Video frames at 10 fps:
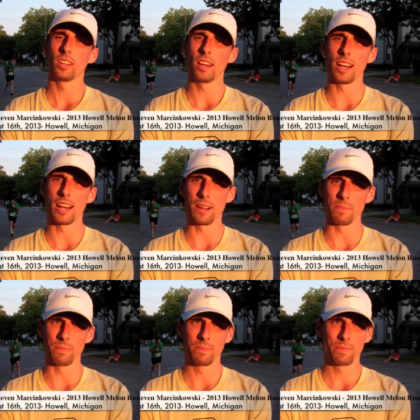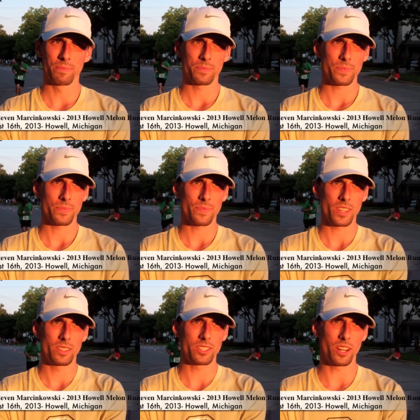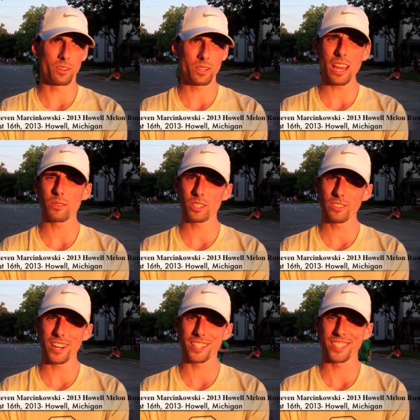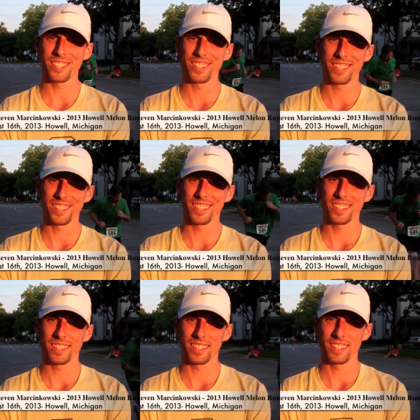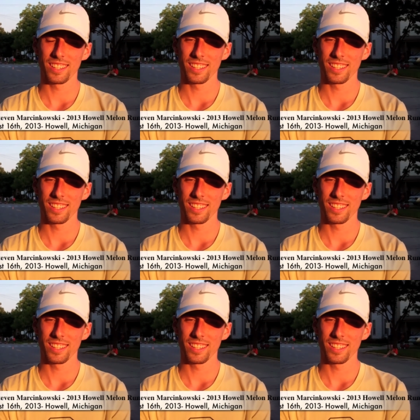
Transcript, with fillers: Um, so yeah, it was a good race. And you don't live